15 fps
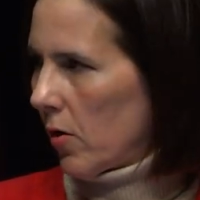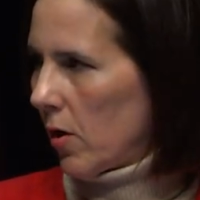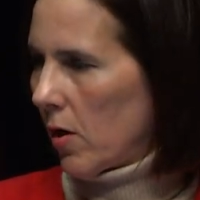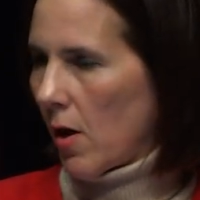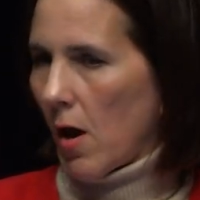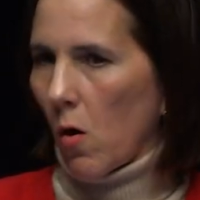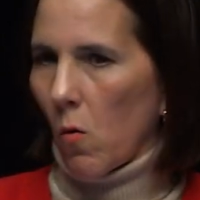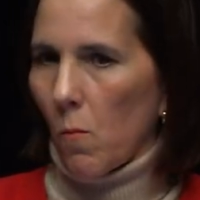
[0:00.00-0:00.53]
And
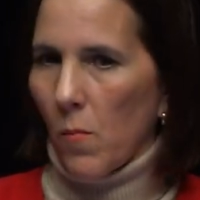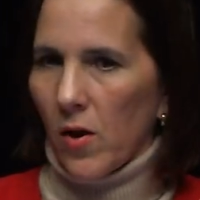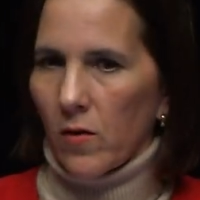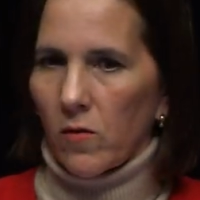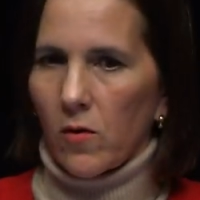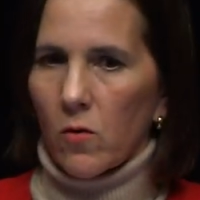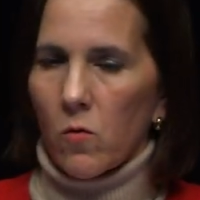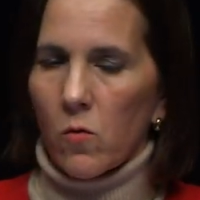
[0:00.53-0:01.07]
now
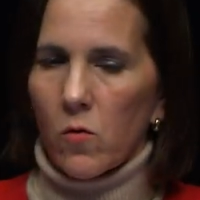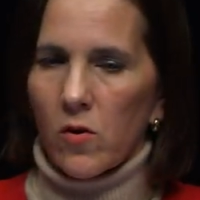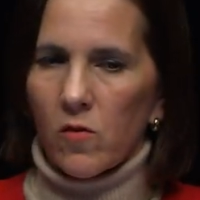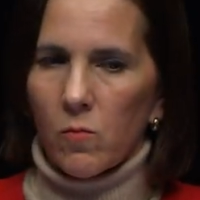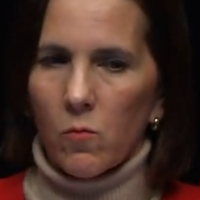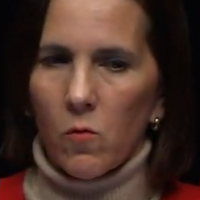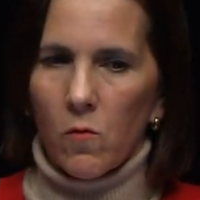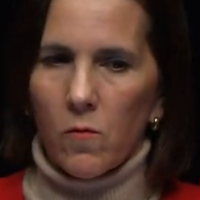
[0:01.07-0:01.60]
Mexico is
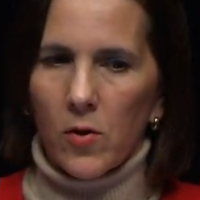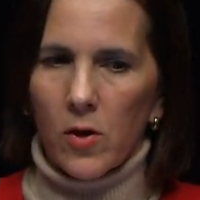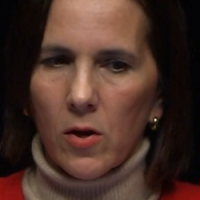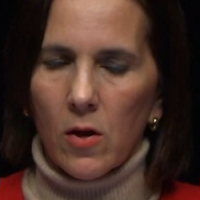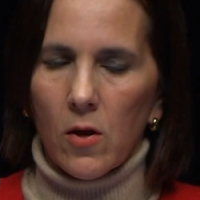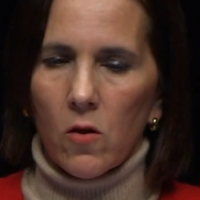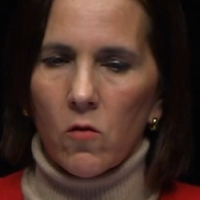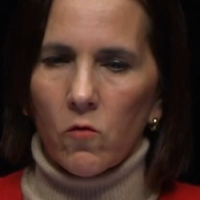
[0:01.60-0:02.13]
moving
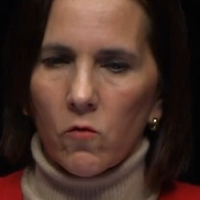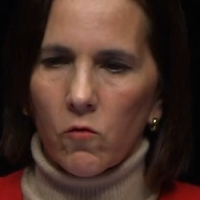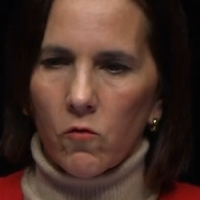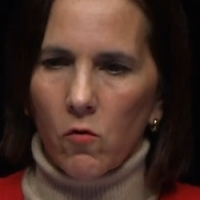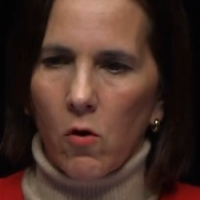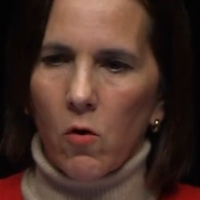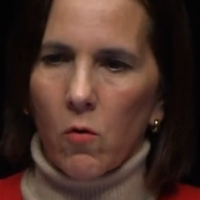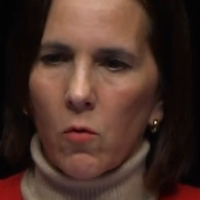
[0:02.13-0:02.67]

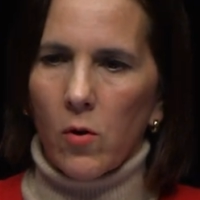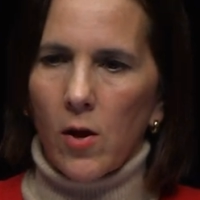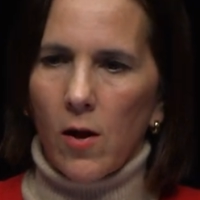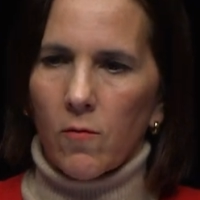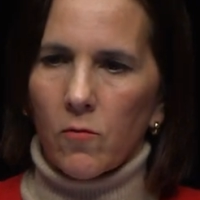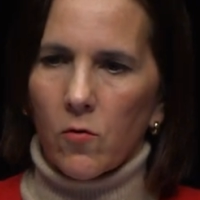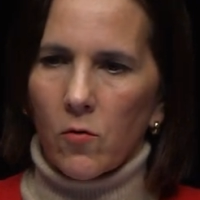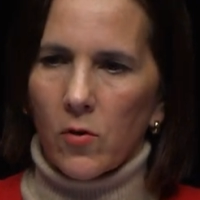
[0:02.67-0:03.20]
strongly
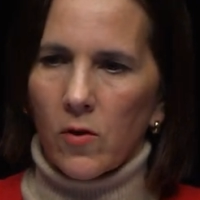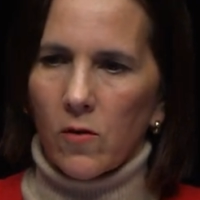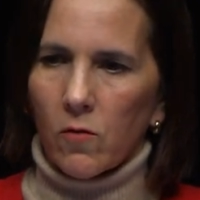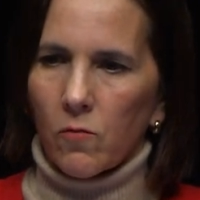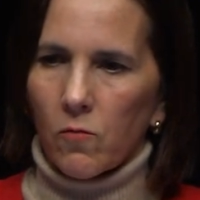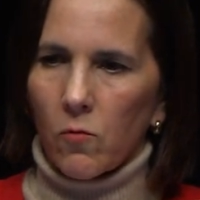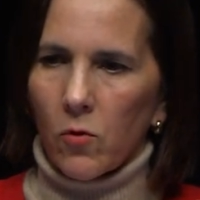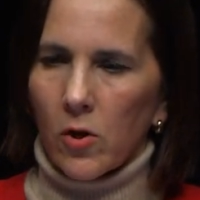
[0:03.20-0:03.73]
after this
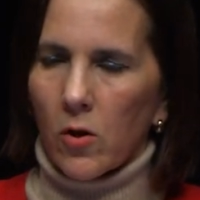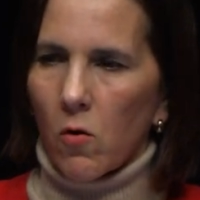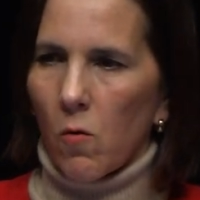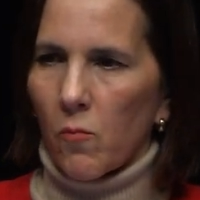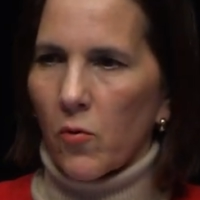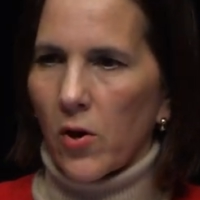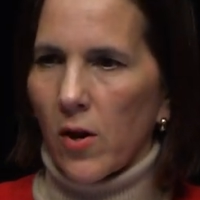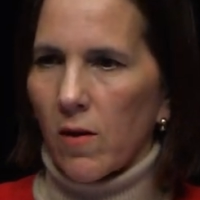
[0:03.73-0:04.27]
fully
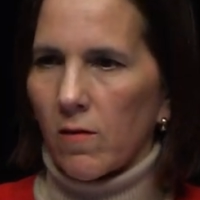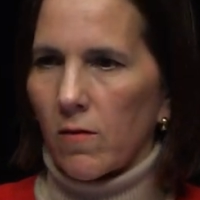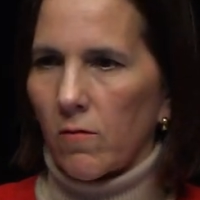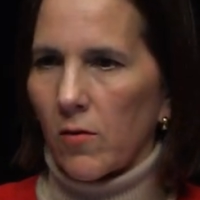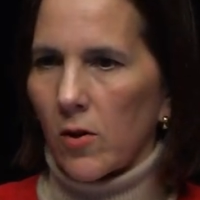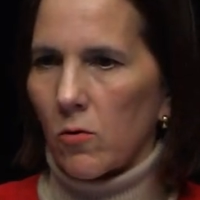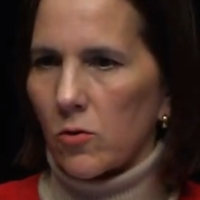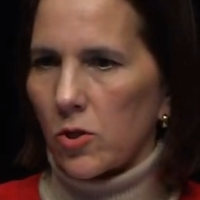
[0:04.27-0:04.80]
comprehensive
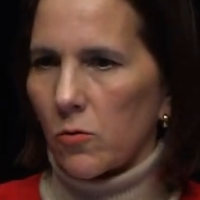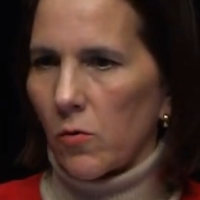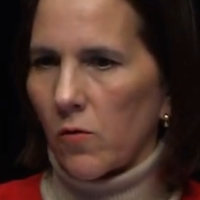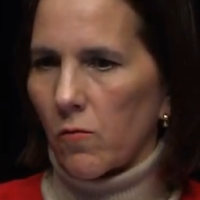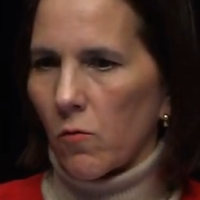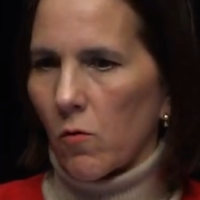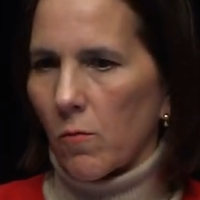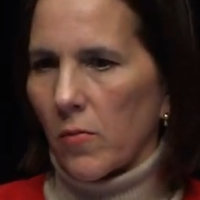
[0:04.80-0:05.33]
energy
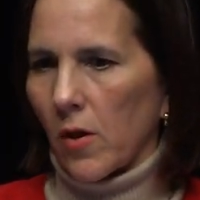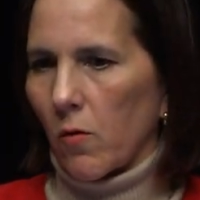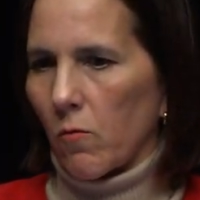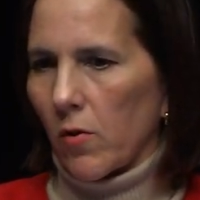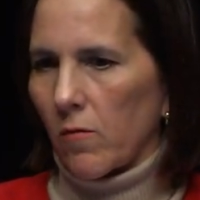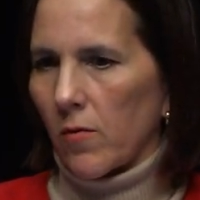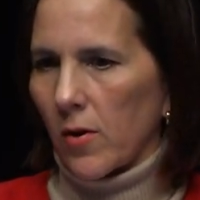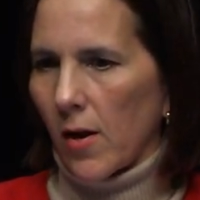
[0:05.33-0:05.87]
reform that
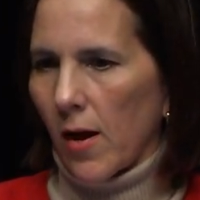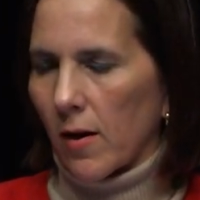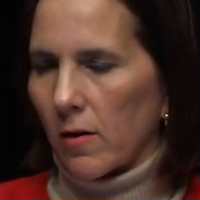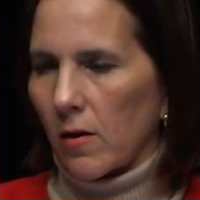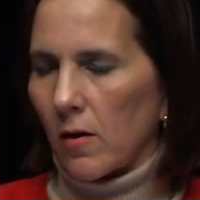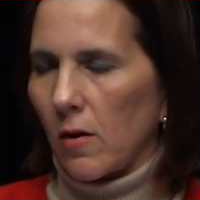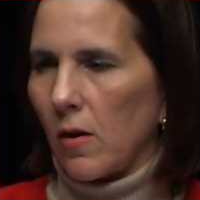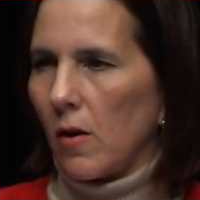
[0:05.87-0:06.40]
we've
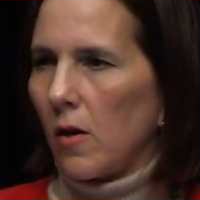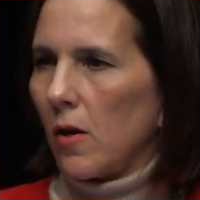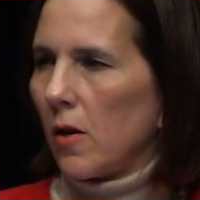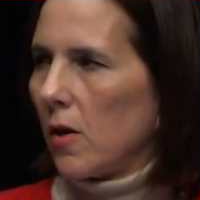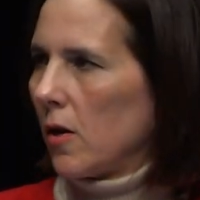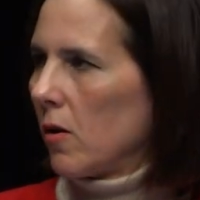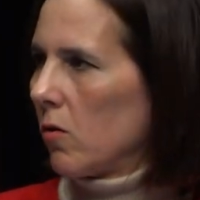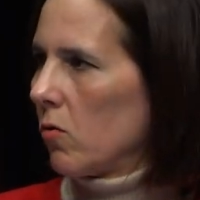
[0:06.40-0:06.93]
enacted
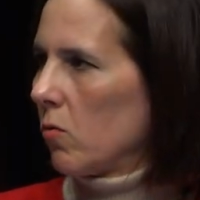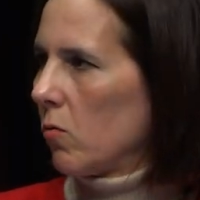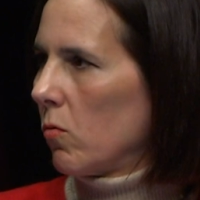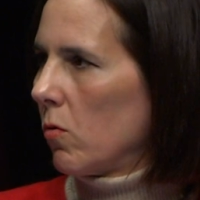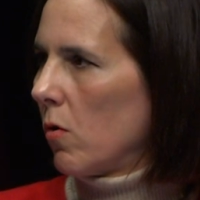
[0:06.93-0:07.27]
into